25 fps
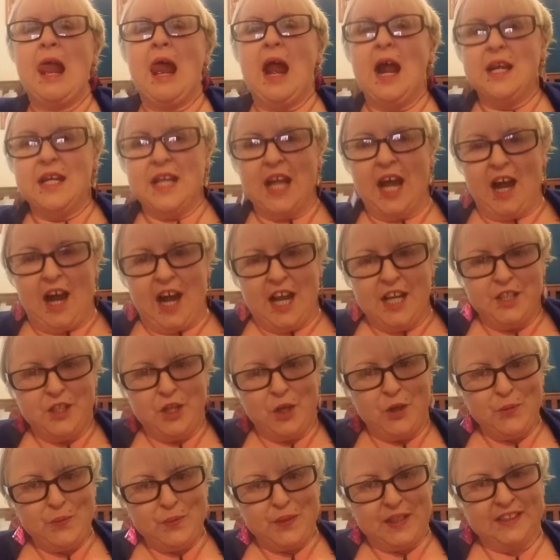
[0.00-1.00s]
Now, I
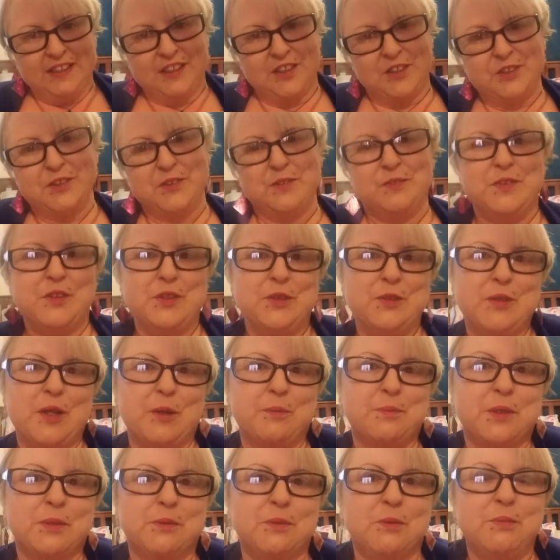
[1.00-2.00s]
know a lot of you are
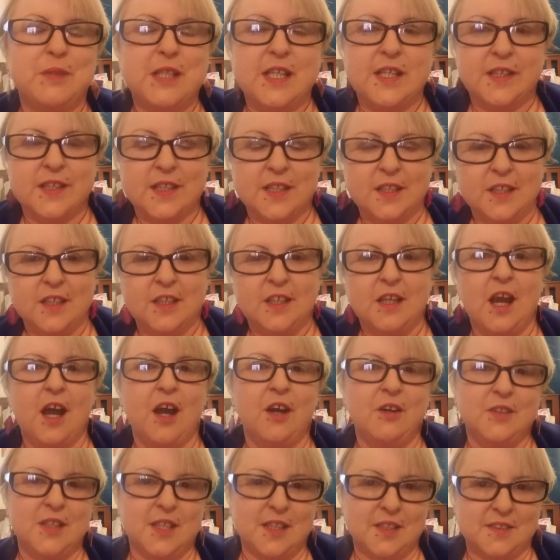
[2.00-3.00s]
probably thinking,
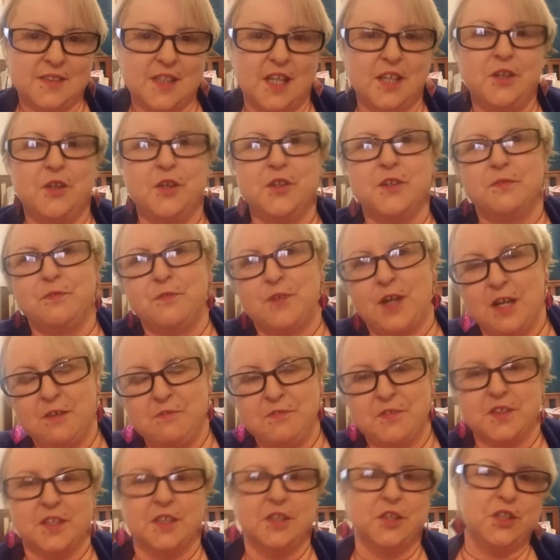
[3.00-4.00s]
oh yes, I know the 5
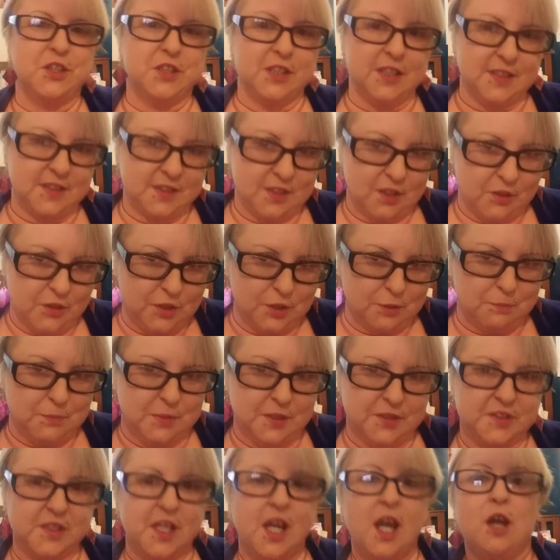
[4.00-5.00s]
things she's going to
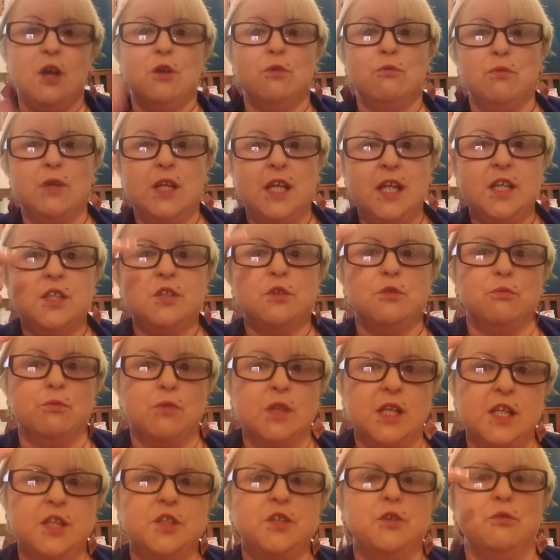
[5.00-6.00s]
miss. Read,
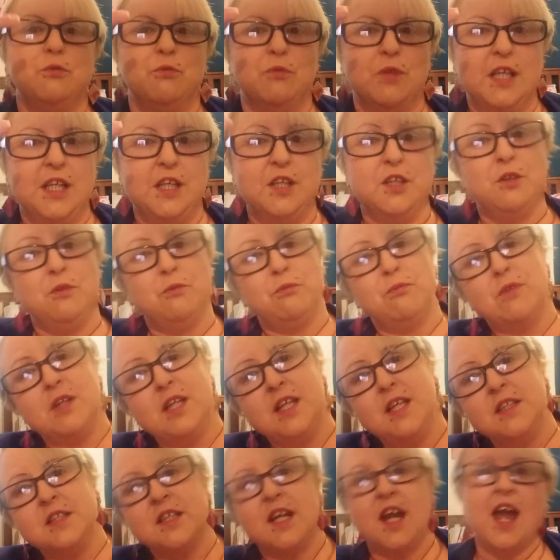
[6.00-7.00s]
read, read,
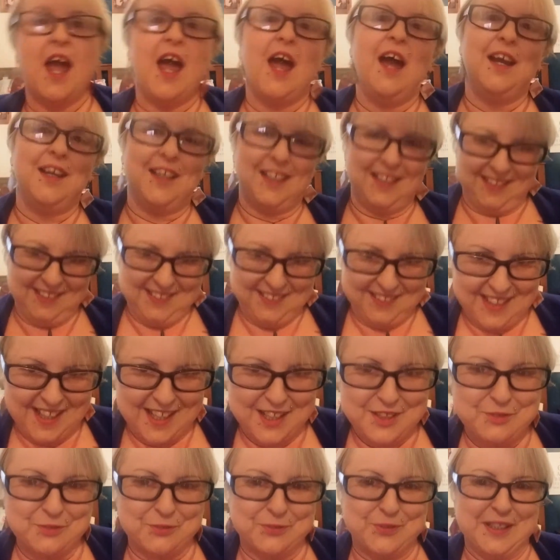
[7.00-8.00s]
read,
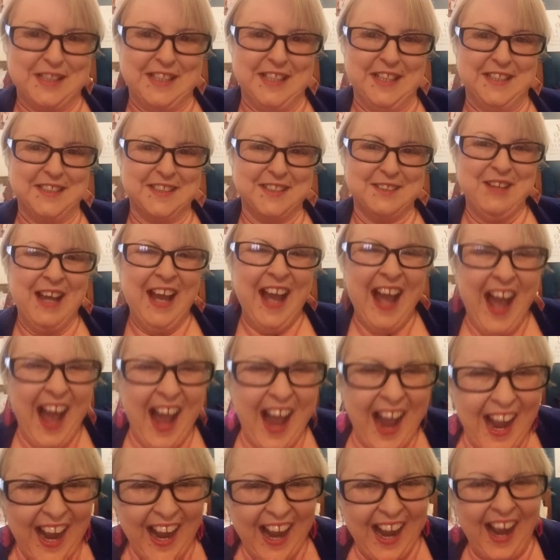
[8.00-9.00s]
and read.
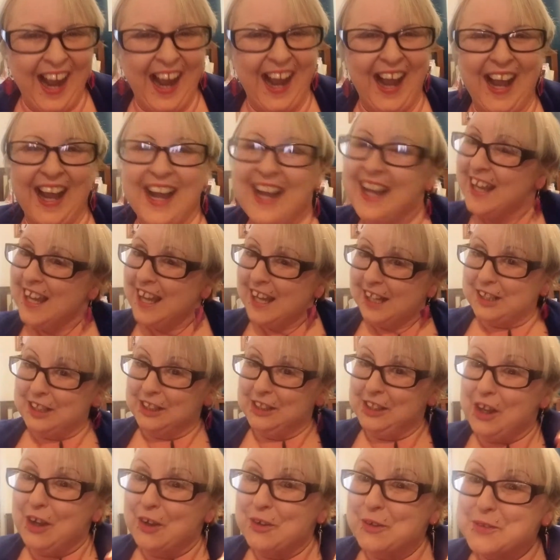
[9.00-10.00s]

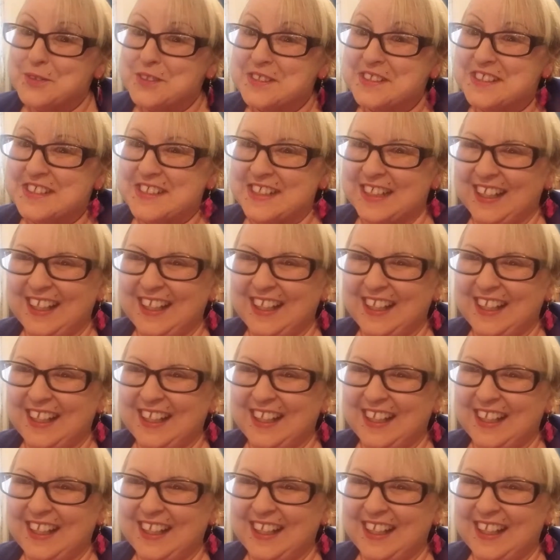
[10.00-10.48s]
Close!